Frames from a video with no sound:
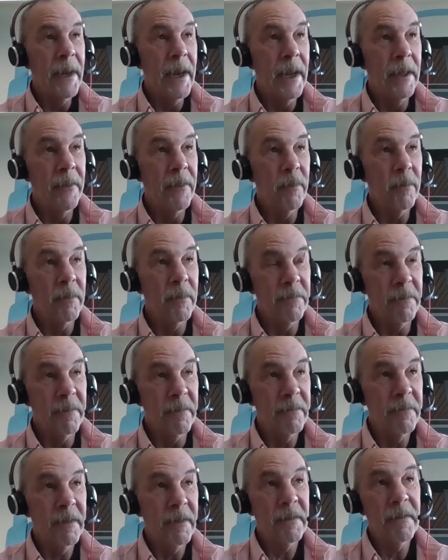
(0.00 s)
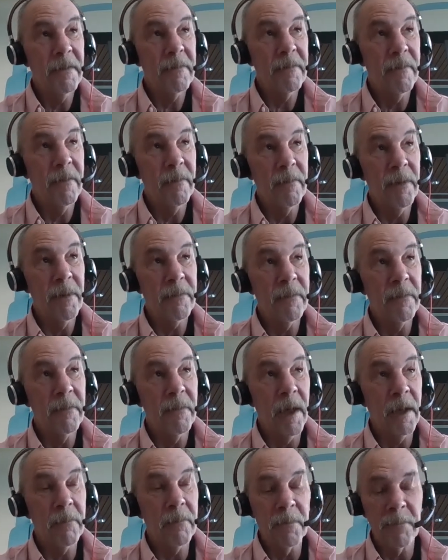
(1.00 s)
And there was a sickness that went through
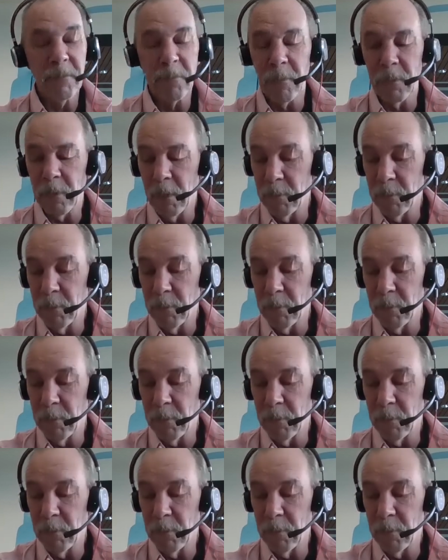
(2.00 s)
that resort.